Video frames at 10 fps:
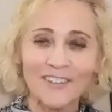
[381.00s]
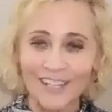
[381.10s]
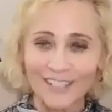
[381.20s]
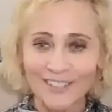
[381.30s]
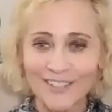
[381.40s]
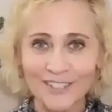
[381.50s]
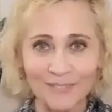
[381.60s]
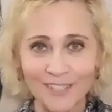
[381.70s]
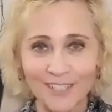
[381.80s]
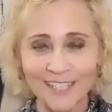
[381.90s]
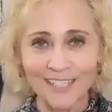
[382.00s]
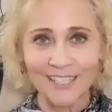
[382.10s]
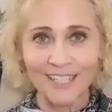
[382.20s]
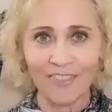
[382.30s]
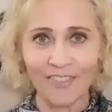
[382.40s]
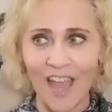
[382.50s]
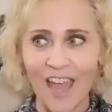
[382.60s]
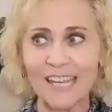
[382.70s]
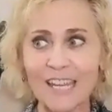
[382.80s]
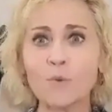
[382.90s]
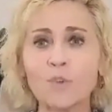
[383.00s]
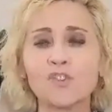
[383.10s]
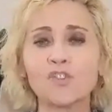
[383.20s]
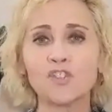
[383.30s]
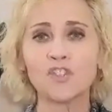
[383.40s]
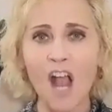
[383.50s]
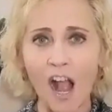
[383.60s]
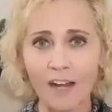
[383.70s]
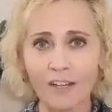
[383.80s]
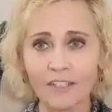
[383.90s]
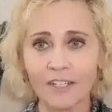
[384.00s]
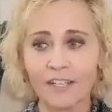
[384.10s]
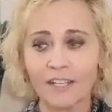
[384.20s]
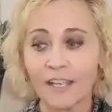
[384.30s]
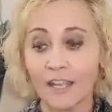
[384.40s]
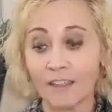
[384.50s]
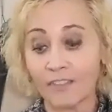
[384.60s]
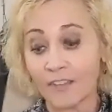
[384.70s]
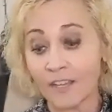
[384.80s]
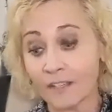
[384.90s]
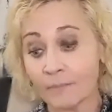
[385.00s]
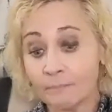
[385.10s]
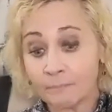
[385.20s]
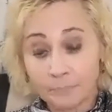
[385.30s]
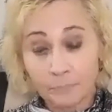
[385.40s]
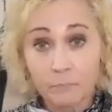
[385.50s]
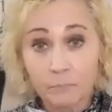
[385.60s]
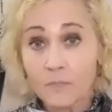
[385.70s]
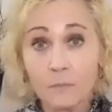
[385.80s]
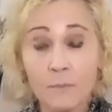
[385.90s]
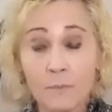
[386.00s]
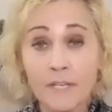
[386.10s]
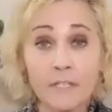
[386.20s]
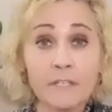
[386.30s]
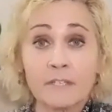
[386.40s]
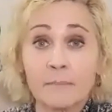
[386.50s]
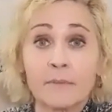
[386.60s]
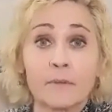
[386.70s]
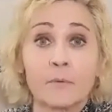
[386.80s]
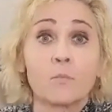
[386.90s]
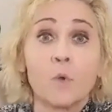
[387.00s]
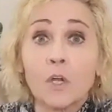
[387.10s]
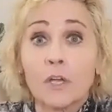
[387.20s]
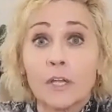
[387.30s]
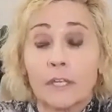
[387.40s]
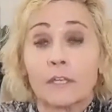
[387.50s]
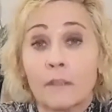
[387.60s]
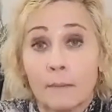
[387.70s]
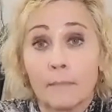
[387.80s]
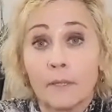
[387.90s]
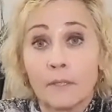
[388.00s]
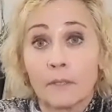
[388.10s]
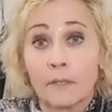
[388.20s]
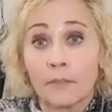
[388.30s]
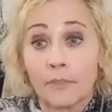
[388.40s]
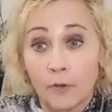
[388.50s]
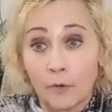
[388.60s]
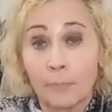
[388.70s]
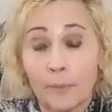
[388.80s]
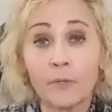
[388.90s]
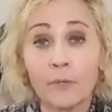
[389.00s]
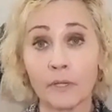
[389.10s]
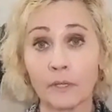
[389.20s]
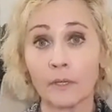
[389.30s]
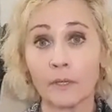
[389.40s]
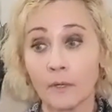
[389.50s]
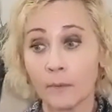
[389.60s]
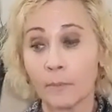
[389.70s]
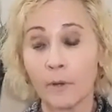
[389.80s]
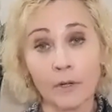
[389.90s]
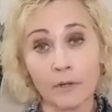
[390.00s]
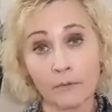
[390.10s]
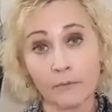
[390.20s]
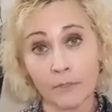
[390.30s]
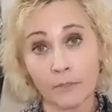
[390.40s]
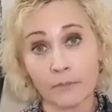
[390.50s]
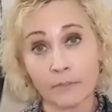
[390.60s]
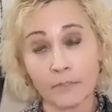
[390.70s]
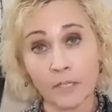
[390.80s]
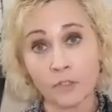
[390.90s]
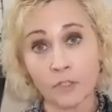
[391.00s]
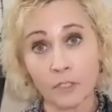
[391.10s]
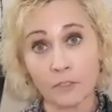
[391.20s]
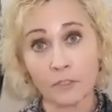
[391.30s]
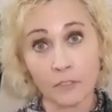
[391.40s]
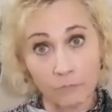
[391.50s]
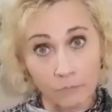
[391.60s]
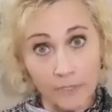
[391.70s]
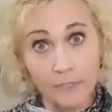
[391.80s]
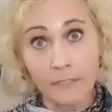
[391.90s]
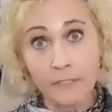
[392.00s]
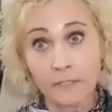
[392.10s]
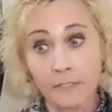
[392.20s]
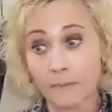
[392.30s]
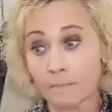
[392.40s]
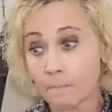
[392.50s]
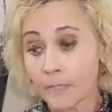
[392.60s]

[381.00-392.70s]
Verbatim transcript: we had to do some digging to get that. And he was shocked. And then when we did some of the work in the, in the therapeutic part of the, the session to release it,